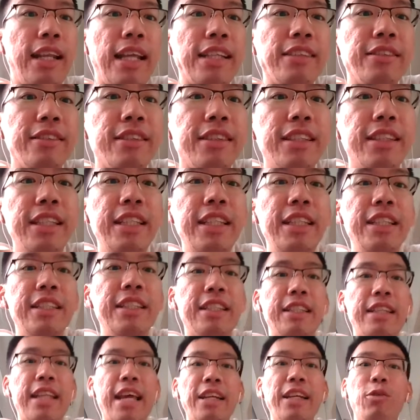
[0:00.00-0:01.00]
let's see
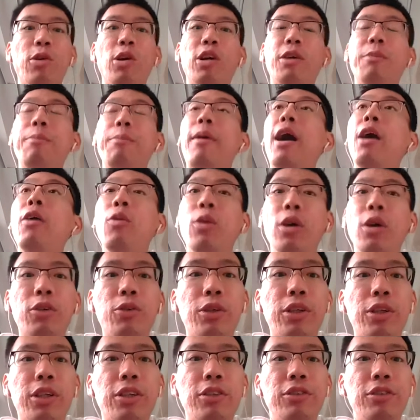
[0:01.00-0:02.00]
the network power
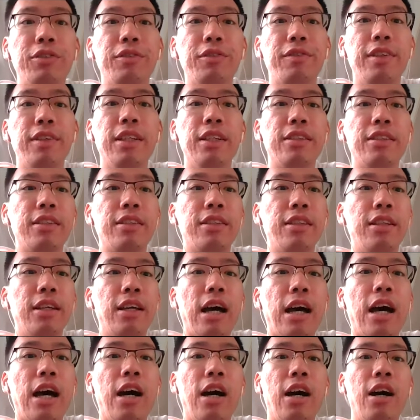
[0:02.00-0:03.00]
growth first.
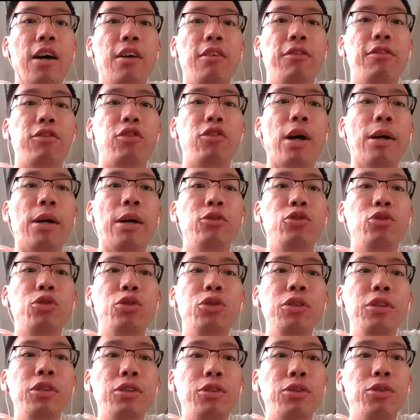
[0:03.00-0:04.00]
Uh, from
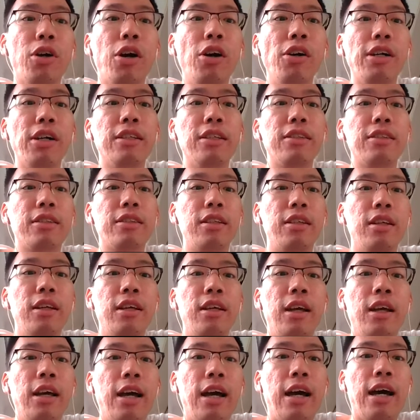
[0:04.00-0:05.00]
June to August,
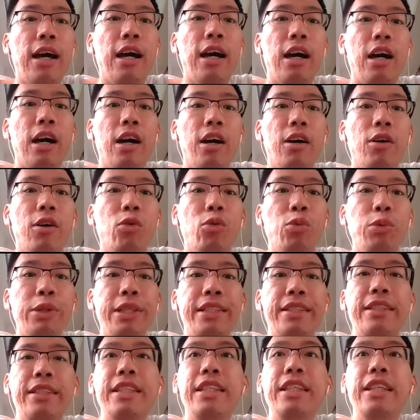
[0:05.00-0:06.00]
um, we
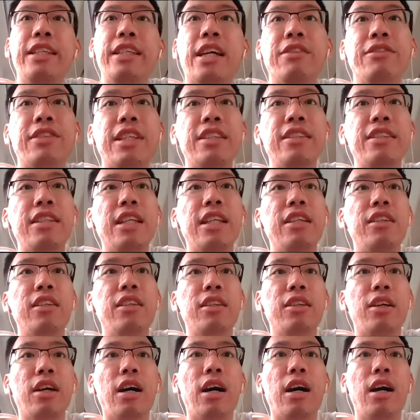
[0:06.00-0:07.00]
see
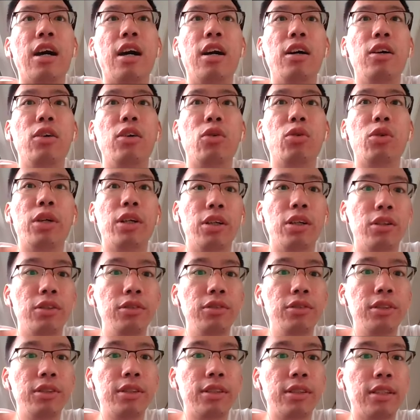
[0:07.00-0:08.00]
consistent um,
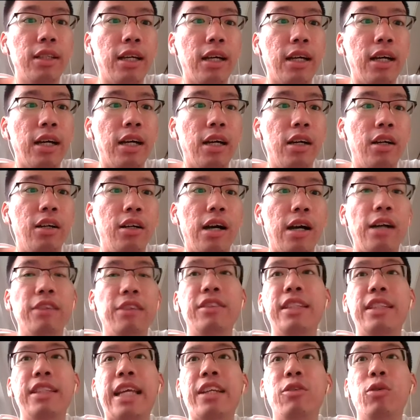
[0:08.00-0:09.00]
growth uh, on
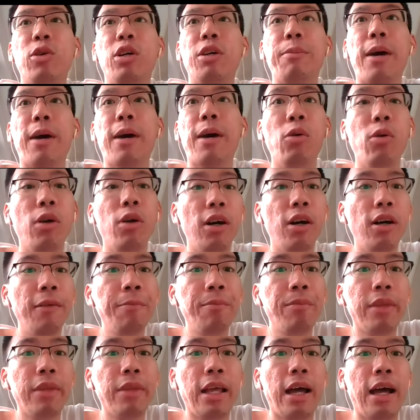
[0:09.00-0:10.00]
the network power
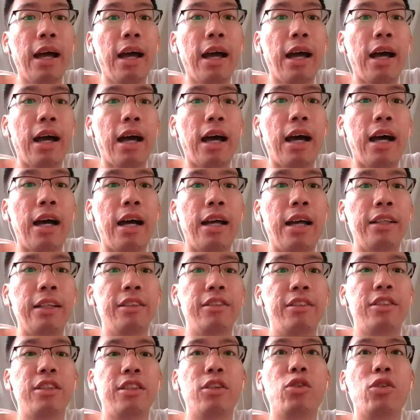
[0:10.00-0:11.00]

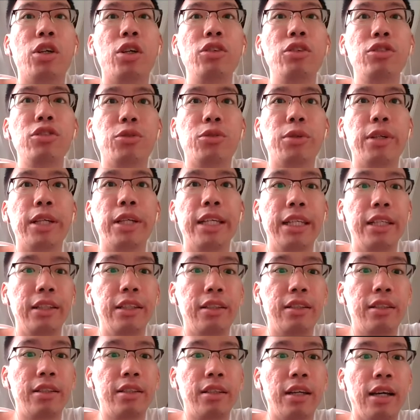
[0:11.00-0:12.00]
and the growth
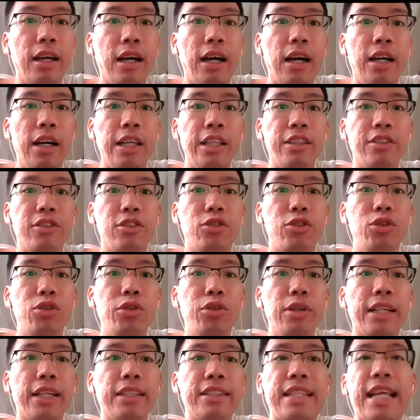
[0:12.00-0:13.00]
rate uh, is
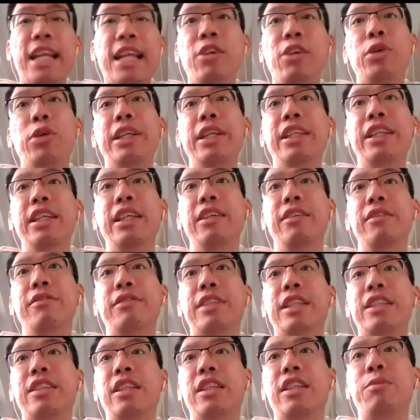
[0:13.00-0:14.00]
still accelerating.
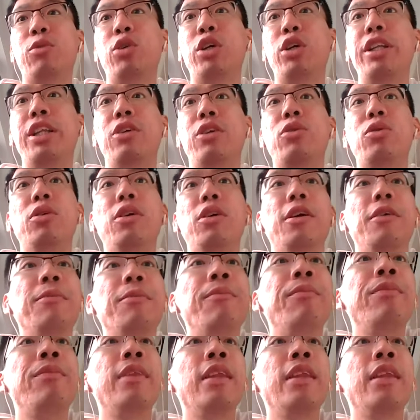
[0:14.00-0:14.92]
This is pretty cool.